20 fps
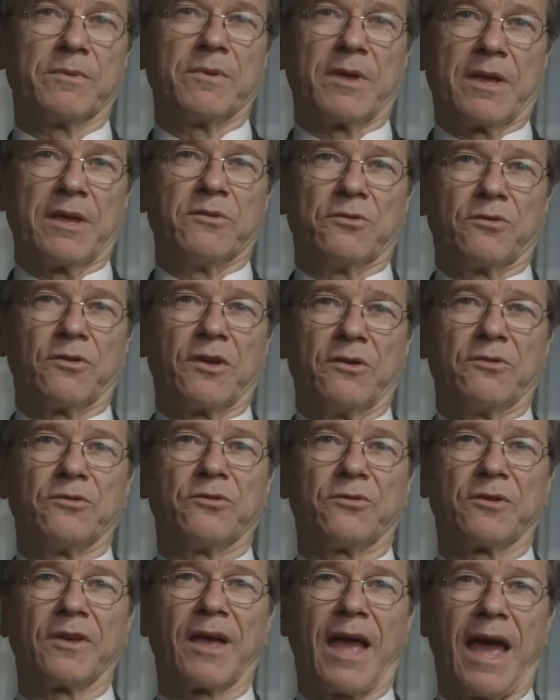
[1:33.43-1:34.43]

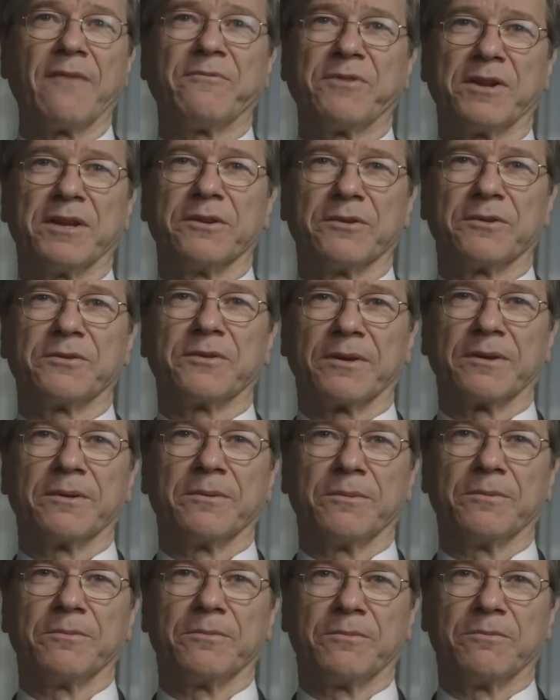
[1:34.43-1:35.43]
is
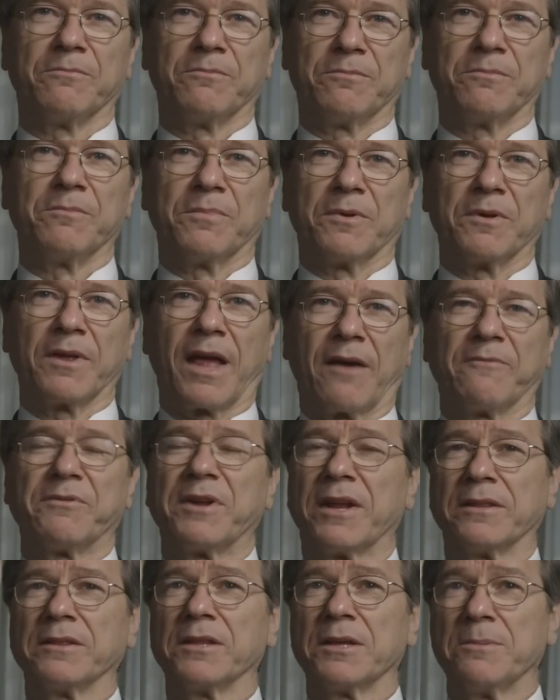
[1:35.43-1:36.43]

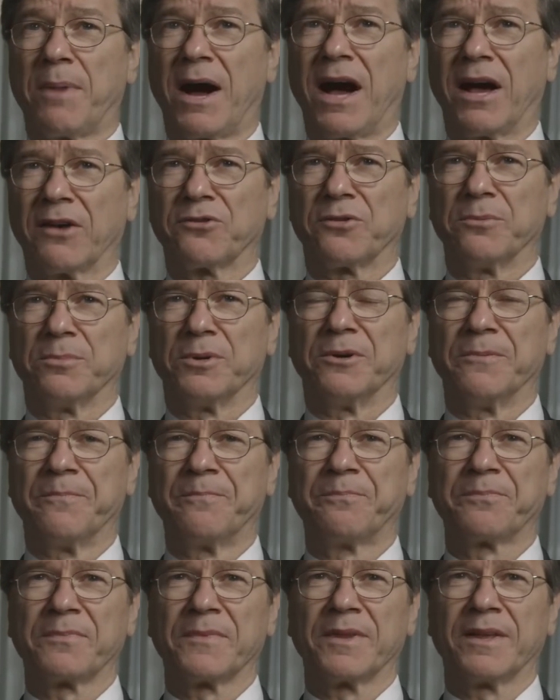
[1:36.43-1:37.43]
evidently possible.
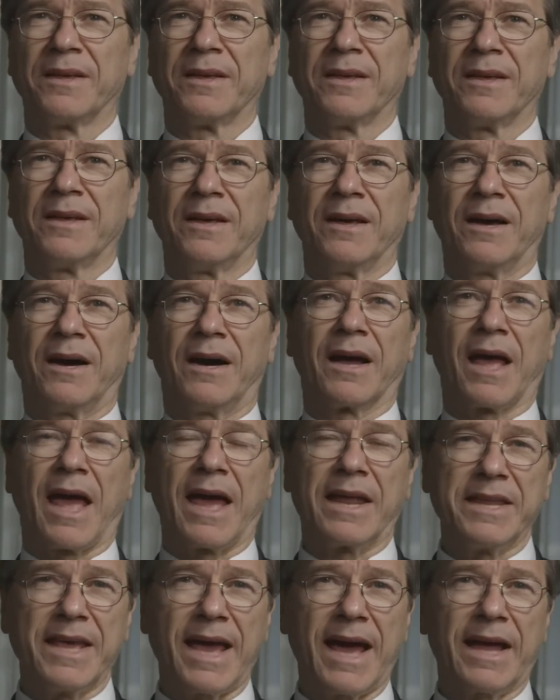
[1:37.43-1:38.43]

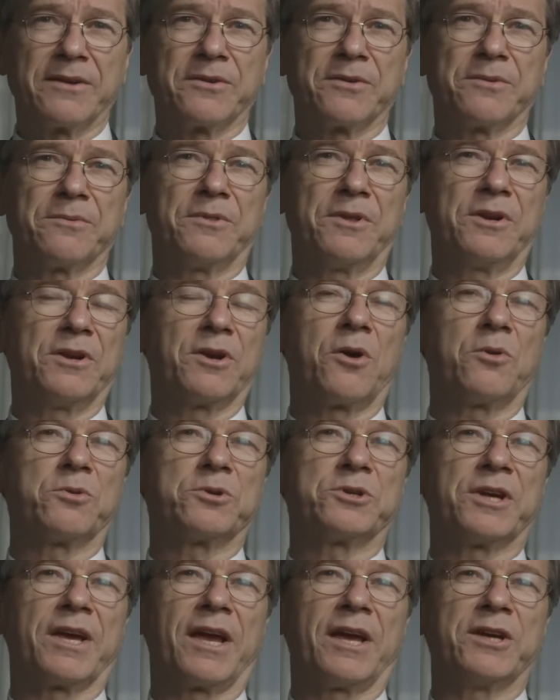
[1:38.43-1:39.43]
And yet, the
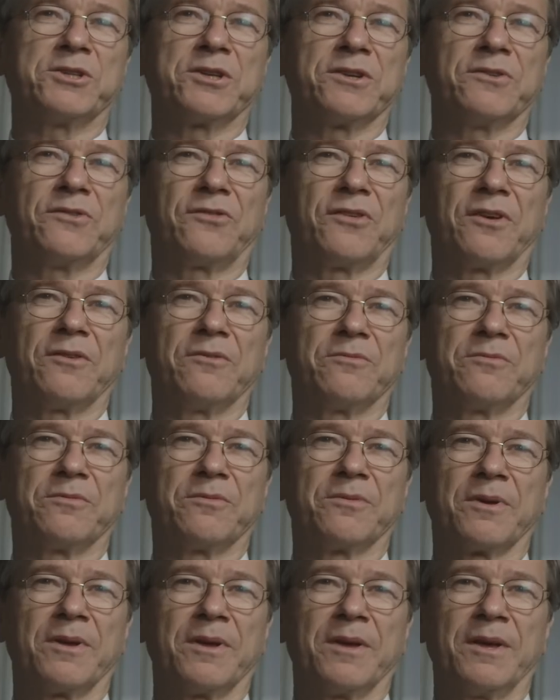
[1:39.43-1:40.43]
negotiations have
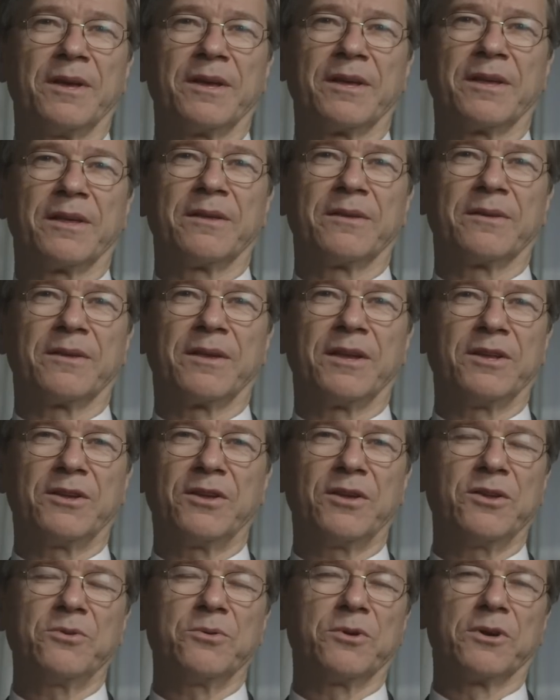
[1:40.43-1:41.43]

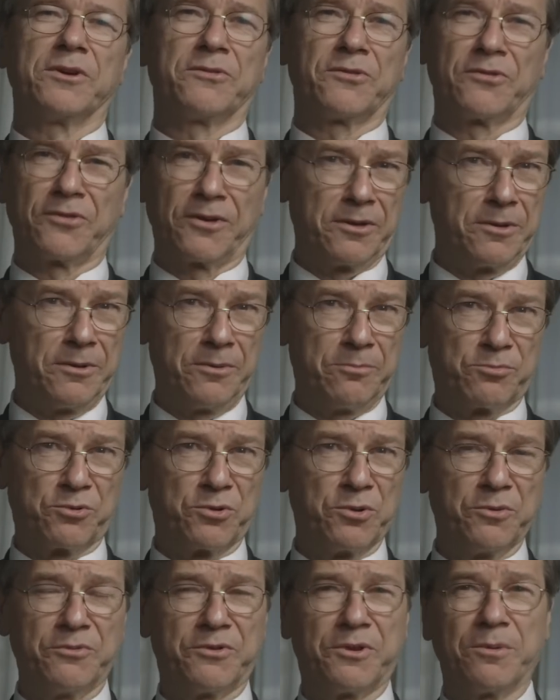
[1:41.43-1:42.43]
continuously
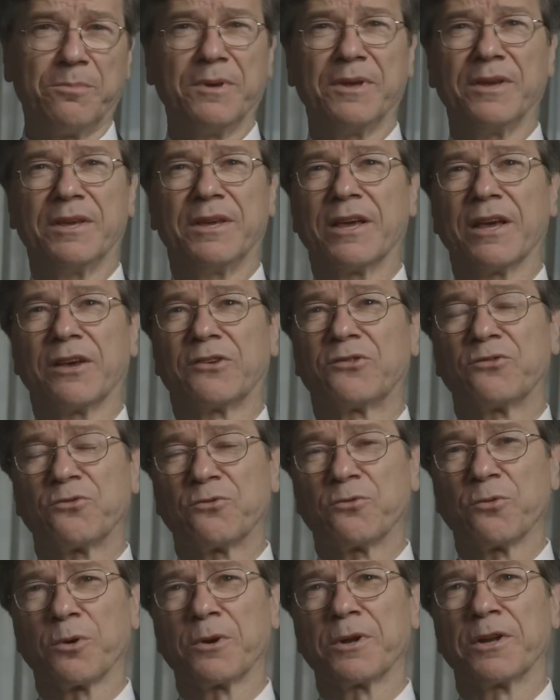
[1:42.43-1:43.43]
proved to be
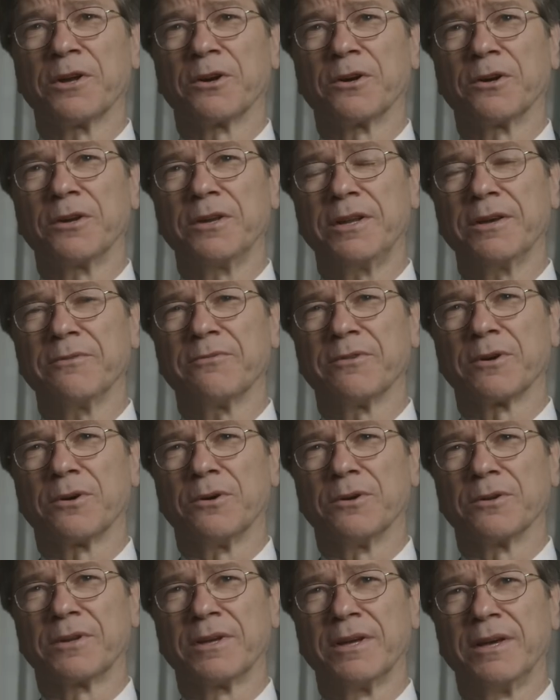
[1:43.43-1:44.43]
extraordinarily
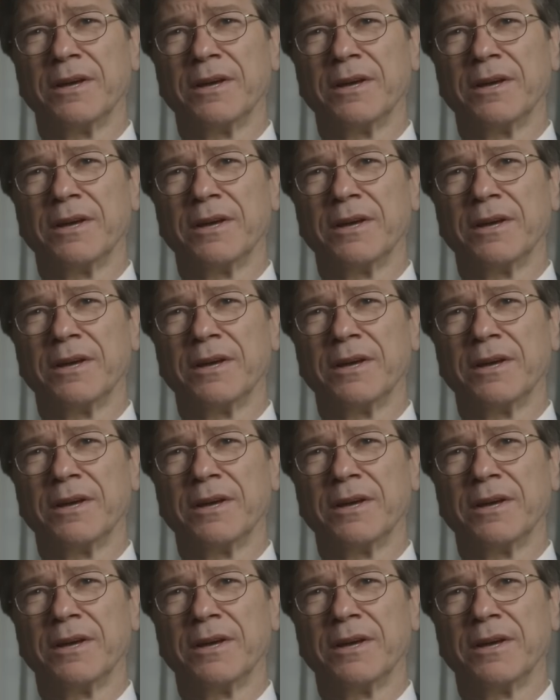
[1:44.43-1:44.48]
difficult.